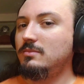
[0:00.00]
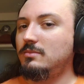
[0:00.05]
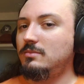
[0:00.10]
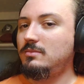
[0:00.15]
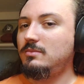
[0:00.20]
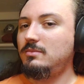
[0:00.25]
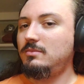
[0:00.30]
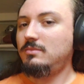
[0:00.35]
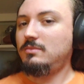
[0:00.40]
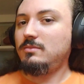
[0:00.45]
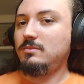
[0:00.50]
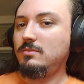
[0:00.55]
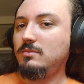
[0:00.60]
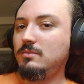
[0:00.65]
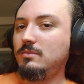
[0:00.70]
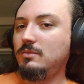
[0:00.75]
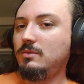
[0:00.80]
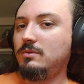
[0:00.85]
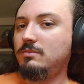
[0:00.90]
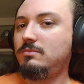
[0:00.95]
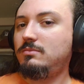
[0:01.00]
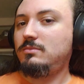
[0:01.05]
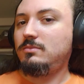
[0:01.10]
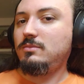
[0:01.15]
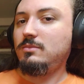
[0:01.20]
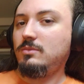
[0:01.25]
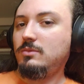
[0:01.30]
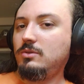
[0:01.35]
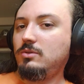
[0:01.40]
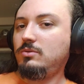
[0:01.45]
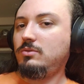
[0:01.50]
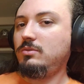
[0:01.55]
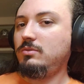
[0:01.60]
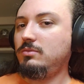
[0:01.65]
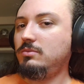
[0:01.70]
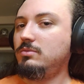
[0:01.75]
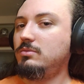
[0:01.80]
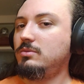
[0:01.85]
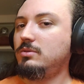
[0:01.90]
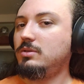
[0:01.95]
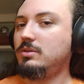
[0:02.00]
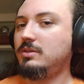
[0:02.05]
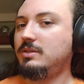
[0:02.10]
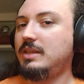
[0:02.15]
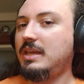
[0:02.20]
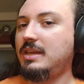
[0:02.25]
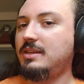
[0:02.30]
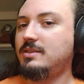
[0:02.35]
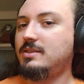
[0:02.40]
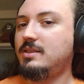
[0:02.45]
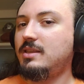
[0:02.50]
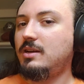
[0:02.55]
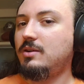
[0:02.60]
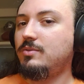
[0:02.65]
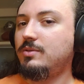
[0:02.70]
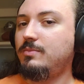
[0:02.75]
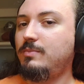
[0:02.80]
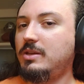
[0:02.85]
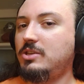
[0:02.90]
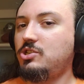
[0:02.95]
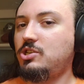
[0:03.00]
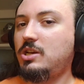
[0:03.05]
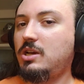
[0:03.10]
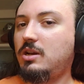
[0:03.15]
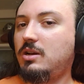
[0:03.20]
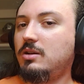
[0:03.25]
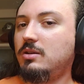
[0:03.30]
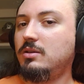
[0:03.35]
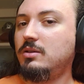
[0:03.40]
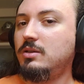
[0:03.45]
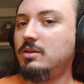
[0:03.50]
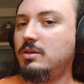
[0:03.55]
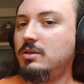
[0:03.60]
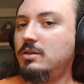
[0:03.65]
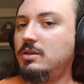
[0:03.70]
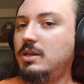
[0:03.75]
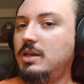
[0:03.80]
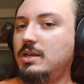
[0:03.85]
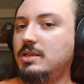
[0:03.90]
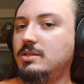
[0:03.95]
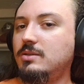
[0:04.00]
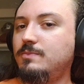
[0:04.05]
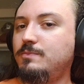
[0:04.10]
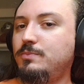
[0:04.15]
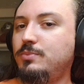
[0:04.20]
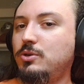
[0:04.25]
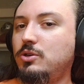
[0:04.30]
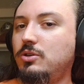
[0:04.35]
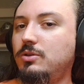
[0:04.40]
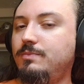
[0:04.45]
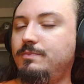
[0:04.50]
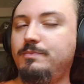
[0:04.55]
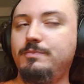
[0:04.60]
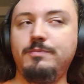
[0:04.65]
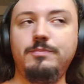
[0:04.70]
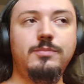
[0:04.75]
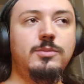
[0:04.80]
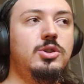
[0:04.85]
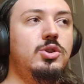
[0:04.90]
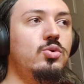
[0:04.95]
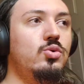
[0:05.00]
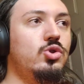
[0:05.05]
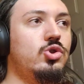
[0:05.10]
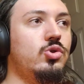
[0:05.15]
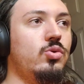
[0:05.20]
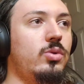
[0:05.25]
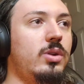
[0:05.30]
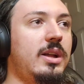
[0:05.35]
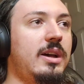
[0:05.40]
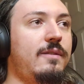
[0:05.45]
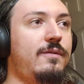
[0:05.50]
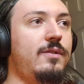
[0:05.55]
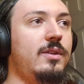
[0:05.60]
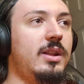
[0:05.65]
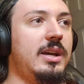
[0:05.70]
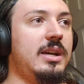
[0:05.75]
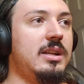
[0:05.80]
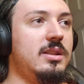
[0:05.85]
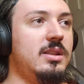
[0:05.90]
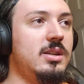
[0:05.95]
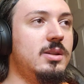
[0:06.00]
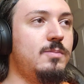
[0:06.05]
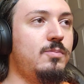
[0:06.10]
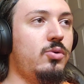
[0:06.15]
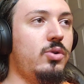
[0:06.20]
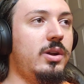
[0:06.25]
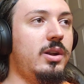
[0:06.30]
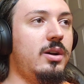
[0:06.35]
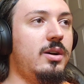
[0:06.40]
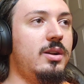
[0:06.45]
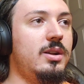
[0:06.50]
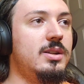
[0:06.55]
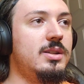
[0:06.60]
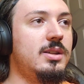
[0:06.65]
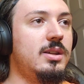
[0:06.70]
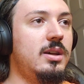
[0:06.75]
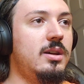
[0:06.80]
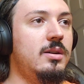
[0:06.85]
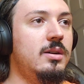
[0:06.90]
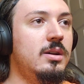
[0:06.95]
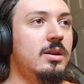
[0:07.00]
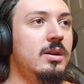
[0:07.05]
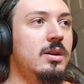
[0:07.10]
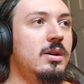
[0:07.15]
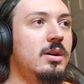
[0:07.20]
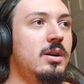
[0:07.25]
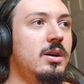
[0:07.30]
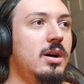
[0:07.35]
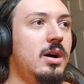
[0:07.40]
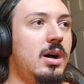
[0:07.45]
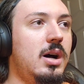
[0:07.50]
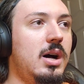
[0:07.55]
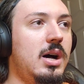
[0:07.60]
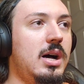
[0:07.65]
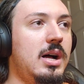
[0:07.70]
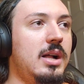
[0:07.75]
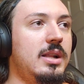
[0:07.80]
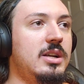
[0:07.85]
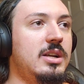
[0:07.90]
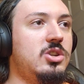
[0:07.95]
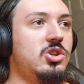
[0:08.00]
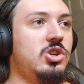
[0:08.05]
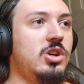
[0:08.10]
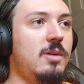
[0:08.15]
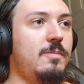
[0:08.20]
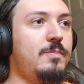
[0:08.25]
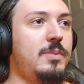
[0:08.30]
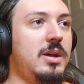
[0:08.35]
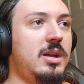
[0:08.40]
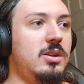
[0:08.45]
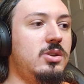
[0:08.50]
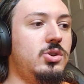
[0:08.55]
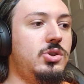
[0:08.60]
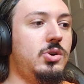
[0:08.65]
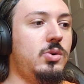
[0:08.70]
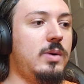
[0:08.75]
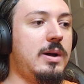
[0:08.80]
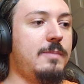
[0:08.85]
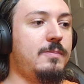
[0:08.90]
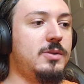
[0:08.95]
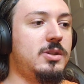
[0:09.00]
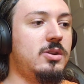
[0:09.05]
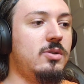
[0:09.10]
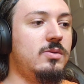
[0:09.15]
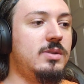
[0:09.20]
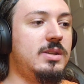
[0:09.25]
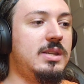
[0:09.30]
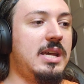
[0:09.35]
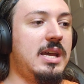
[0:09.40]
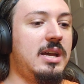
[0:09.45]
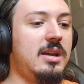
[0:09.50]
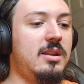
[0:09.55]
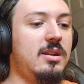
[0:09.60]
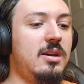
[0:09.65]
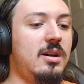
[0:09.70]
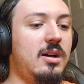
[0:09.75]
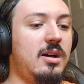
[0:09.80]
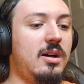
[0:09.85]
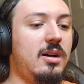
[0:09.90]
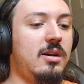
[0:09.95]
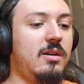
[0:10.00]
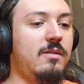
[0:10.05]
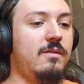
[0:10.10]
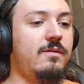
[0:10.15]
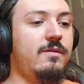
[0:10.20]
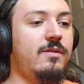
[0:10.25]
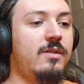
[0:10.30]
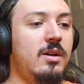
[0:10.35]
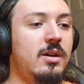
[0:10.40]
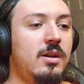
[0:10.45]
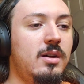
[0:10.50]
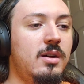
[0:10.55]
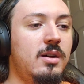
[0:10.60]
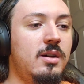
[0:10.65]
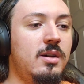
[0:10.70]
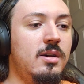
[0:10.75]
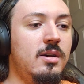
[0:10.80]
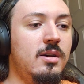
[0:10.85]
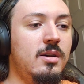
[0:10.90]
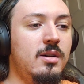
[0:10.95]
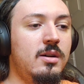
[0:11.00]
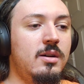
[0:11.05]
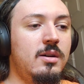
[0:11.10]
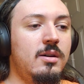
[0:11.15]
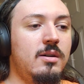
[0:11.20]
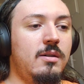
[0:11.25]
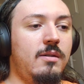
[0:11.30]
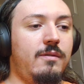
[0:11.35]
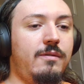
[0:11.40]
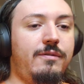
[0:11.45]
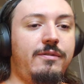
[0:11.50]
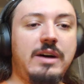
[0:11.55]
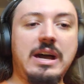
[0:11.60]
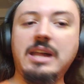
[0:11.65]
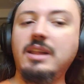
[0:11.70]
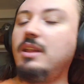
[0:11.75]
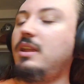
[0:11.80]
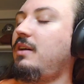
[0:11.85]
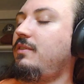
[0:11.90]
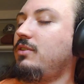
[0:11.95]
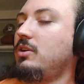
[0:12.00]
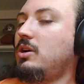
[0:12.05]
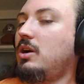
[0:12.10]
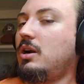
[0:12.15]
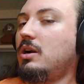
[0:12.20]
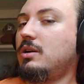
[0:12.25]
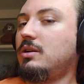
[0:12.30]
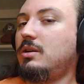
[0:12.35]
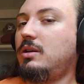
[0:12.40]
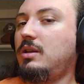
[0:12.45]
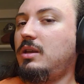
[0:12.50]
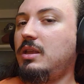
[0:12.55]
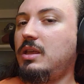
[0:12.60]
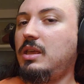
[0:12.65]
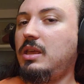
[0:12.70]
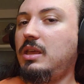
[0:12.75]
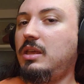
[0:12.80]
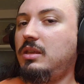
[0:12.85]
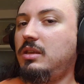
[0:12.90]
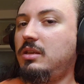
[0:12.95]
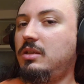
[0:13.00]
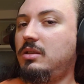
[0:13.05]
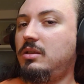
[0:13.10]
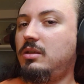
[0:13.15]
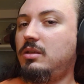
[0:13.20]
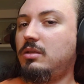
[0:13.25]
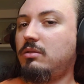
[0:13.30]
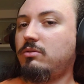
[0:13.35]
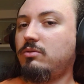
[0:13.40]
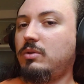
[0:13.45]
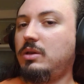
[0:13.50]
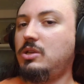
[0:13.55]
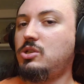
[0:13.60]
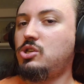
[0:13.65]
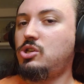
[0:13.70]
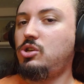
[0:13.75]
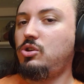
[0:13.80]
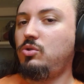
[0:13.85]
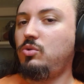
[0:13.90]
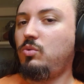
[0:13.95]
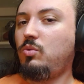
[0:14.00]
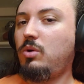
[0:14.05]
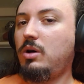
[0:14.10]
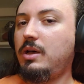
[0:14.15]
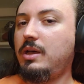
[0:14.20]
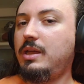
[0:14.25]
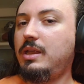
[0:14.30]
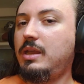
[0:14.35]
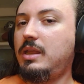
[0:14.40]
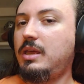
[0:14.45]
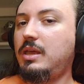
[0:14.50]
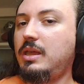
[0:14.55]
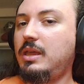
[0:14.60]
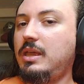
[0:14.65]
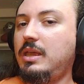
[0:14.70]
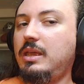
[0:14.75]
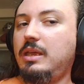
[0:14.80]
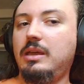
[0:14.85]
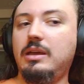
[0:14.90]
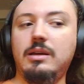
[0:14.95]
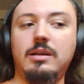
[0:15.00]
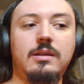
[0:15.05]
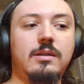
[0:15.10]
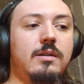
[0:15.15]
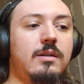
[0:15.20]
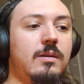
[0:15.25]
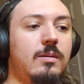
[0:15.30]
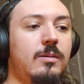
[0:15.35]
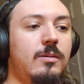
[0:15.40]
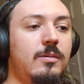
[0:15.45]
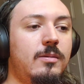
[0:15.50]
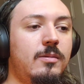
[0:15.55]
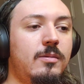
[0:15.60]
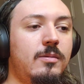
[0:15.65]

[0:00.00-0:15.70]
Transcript: Mm-hmm. Mm-hmm. We'll dance there with my chair as per usual, I feel like, at this point, honestly. Uh, let's jump into episode 10 of Violet Evergarden in 3, 2, 1, and